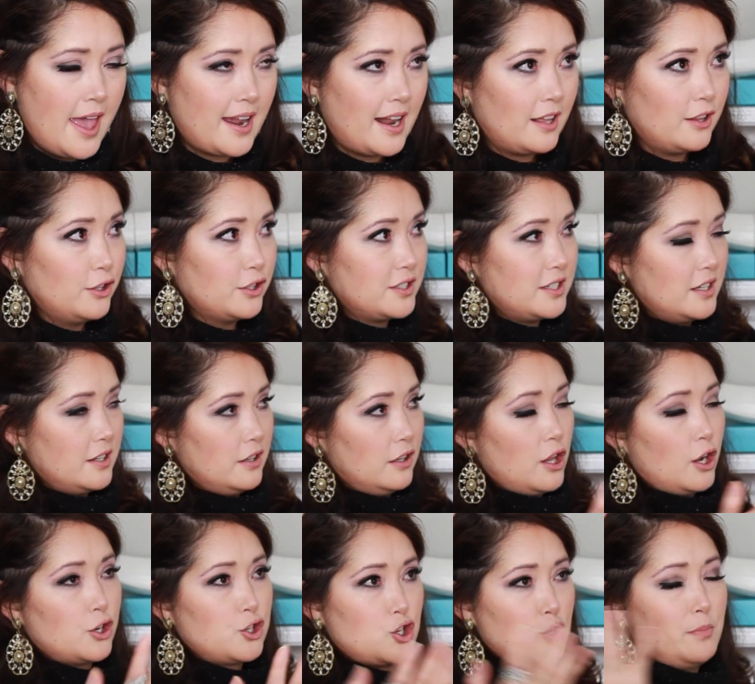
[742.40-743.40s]
and I looked in
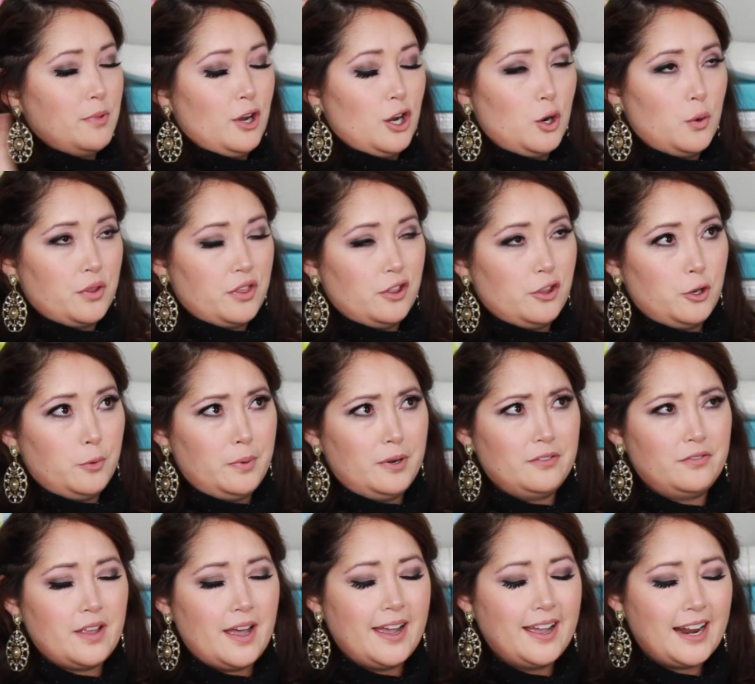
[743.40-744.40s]
the larger mirror with a little
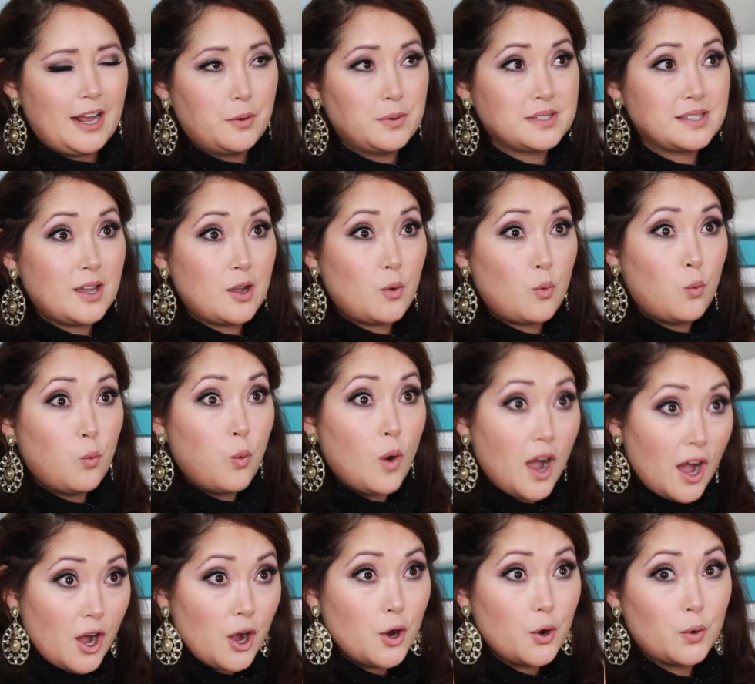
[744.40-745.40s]
bit of light, I was like,
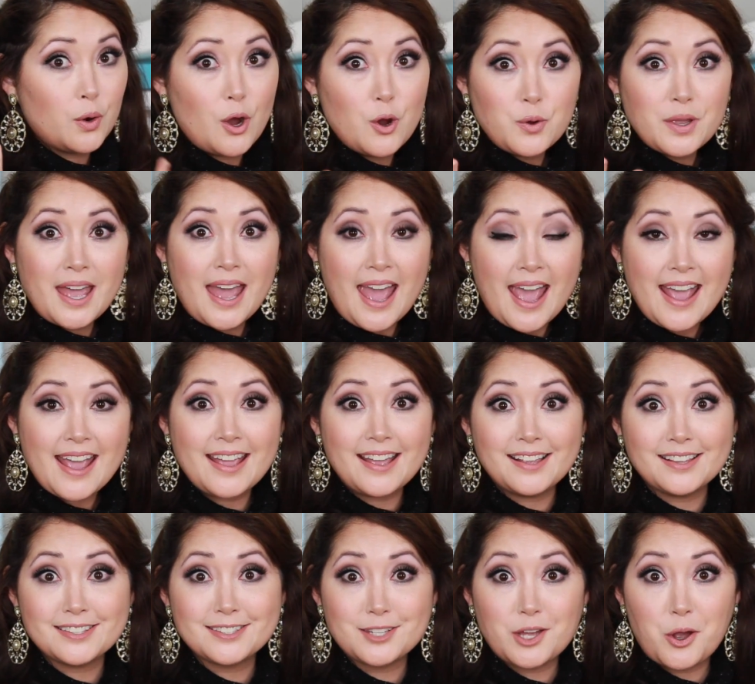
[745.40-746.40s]
whoa,
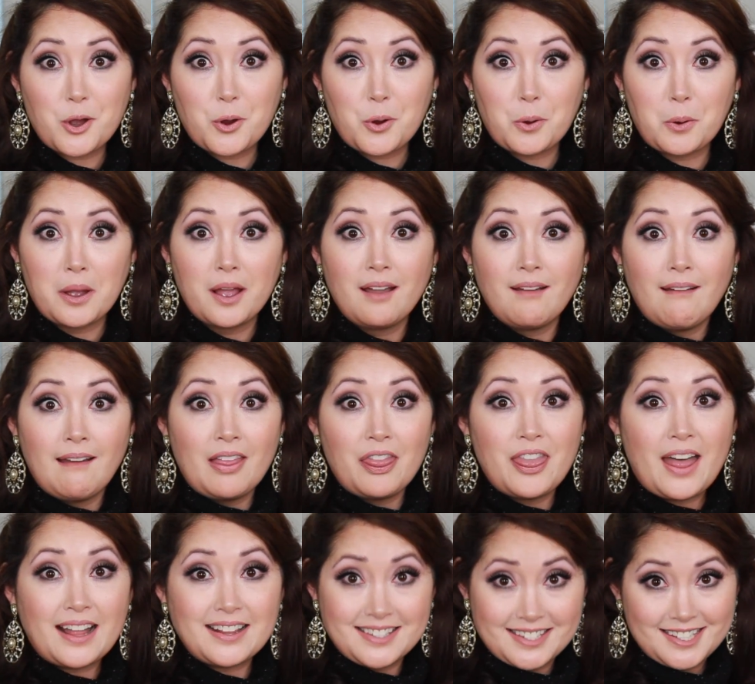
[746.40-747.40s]
okay, so
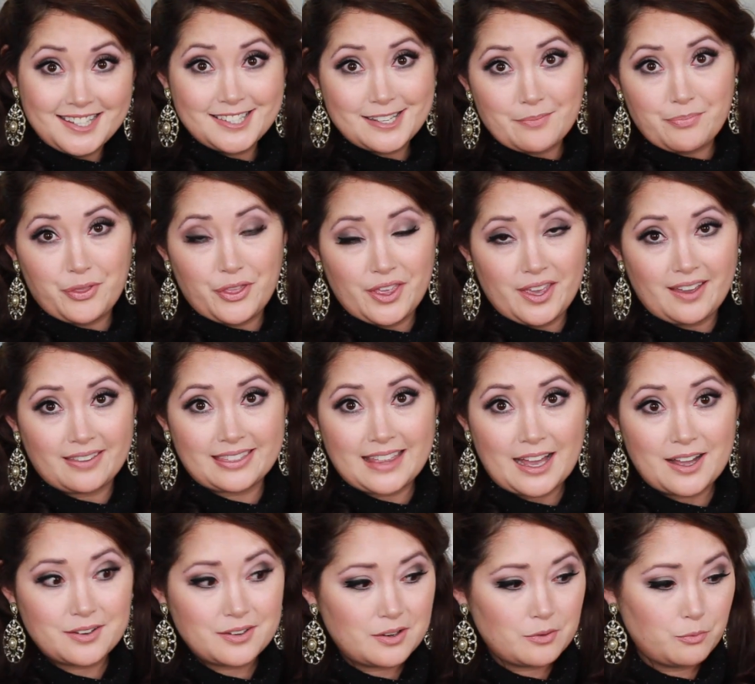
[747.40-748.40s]
that did
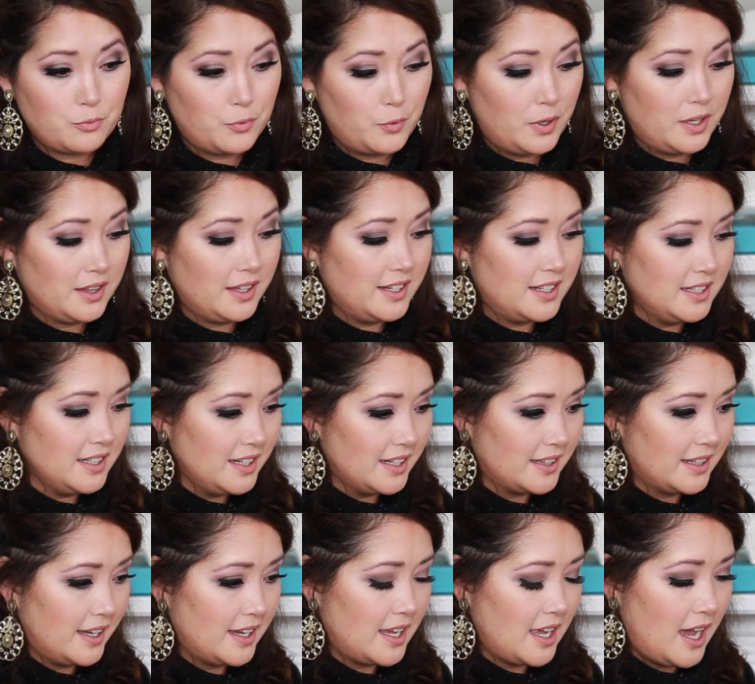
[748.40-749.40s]
something. That really
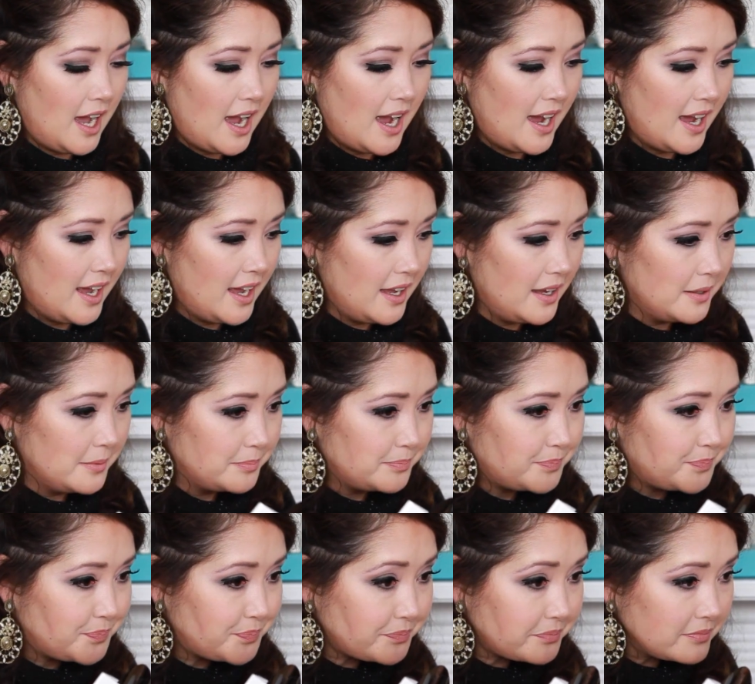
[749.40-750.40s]
did. Like,
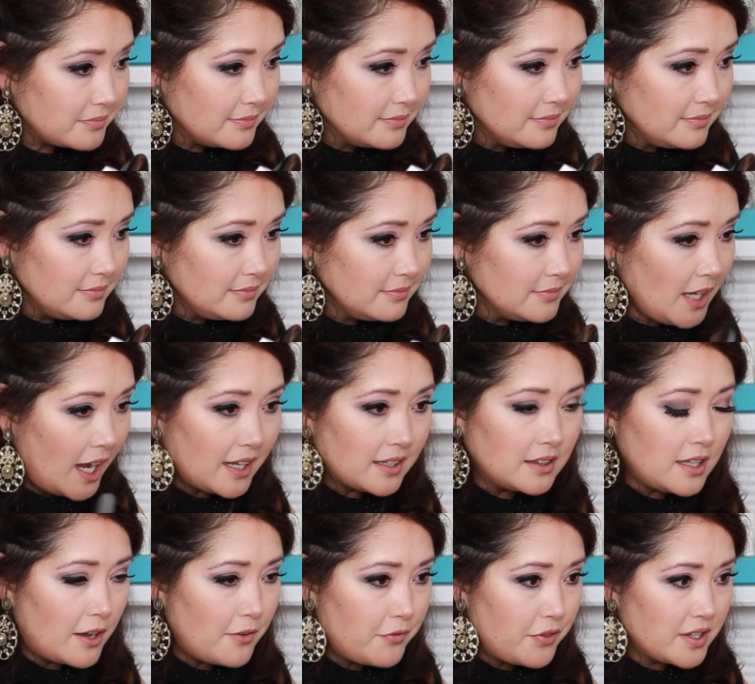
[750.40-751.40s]
I
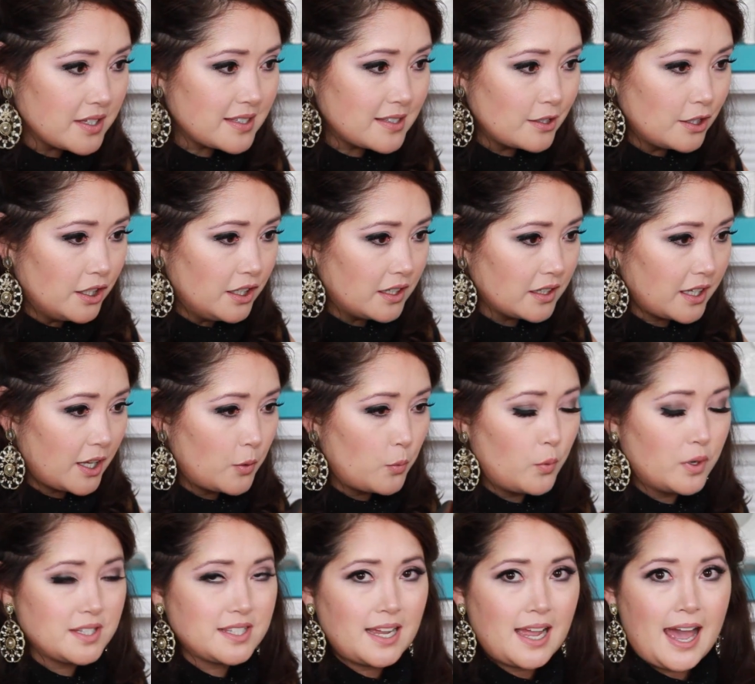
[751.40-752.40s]
love this look.
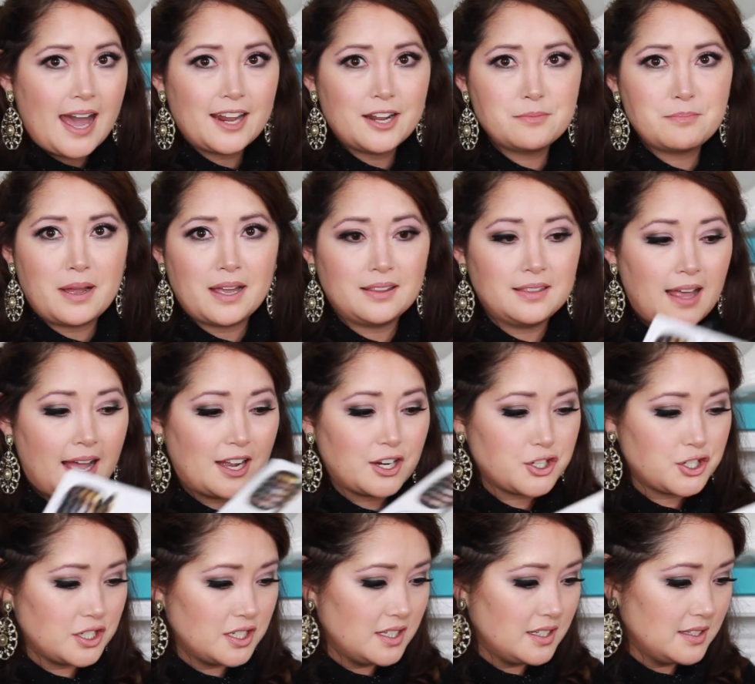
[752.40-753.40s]
And once I added my
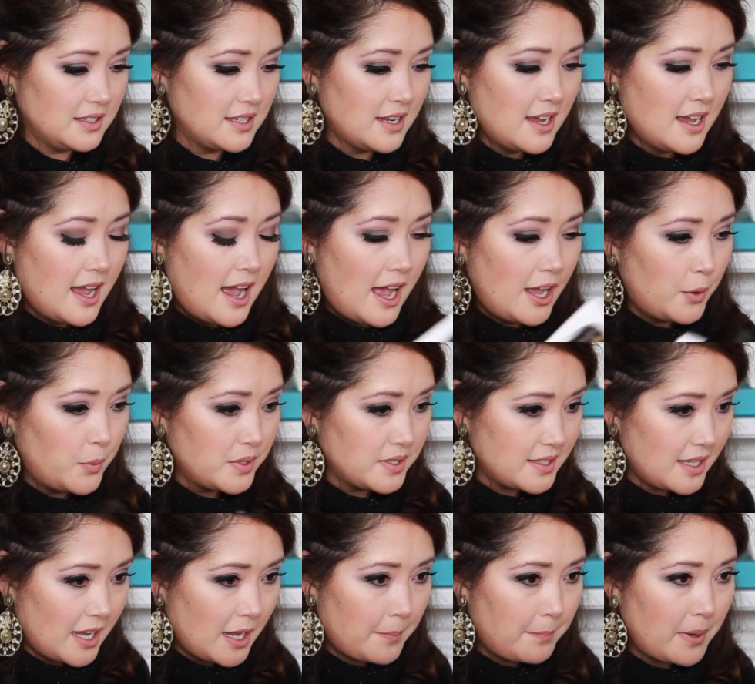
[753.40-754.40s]
lashes, it
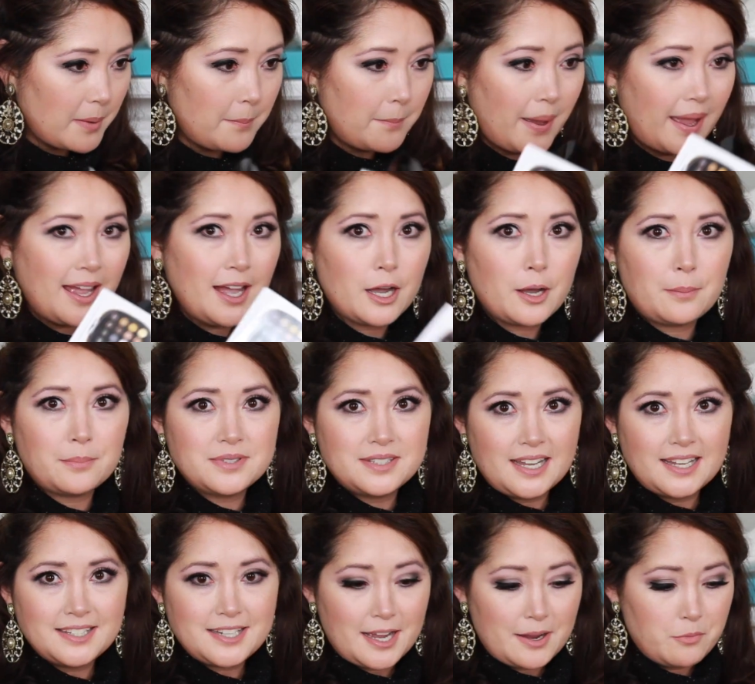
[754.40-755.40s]
was like,
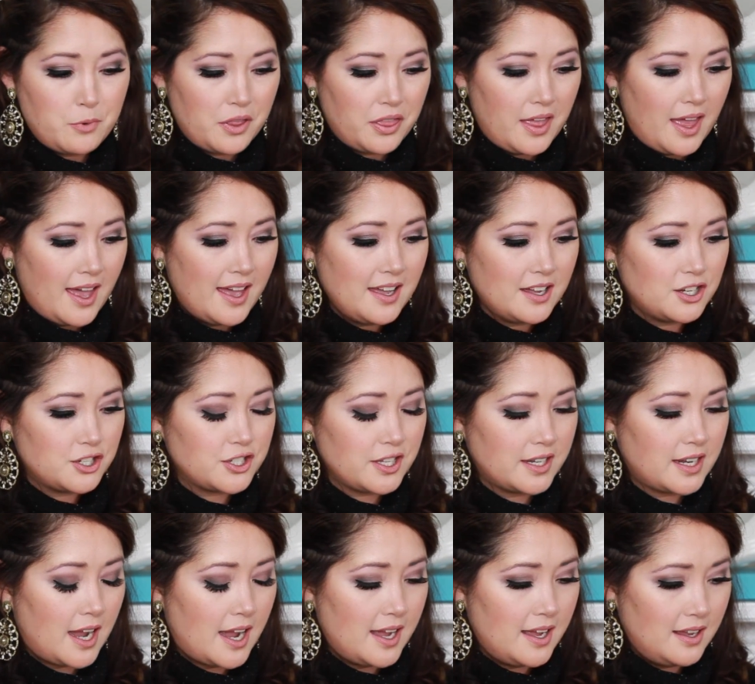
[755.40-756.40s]
bam, Daytime with
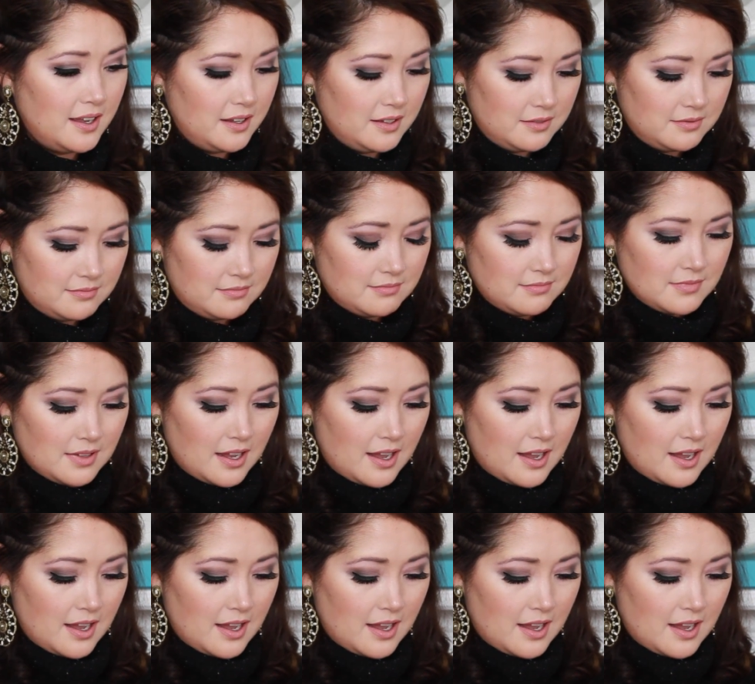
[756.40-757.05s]
Edge. Like, I